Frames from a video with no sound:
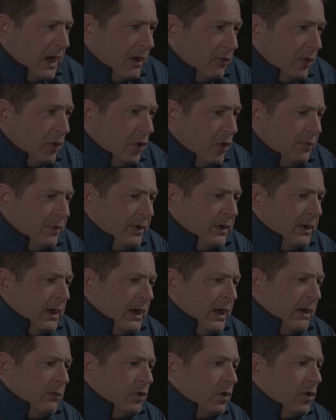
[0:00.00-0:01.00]
I would open
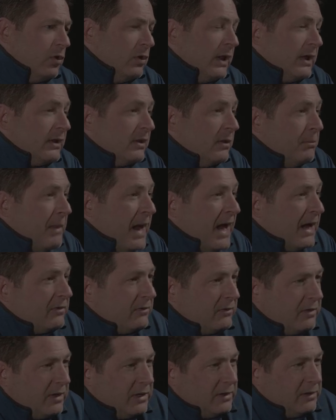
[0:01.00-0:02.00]
and I would go to like the
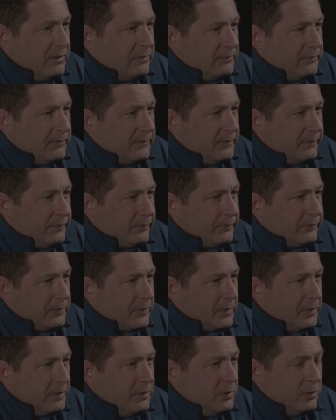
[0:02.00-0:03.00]
masthead,
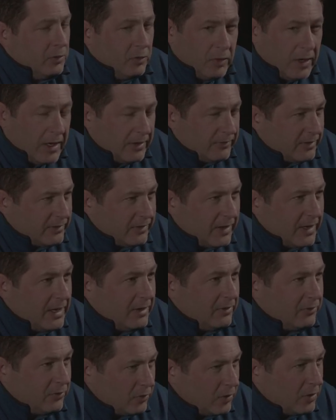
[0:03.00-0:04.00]
you know, where it has like the
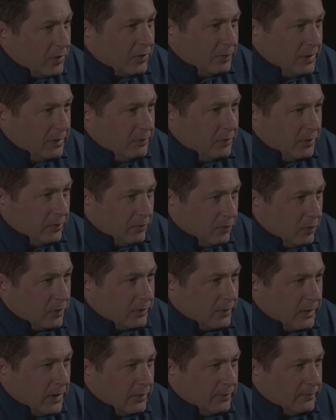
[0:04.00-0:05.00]
editor, all the people that
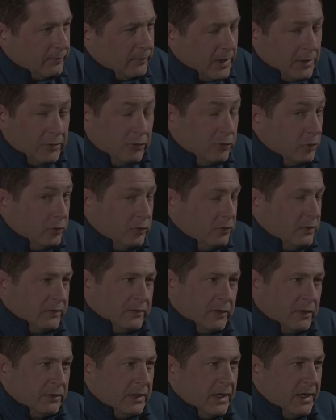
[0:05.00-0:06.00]
work mm-hmm. there. And you could do
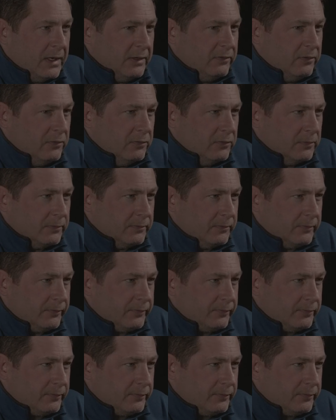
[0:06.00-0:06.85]
this online too.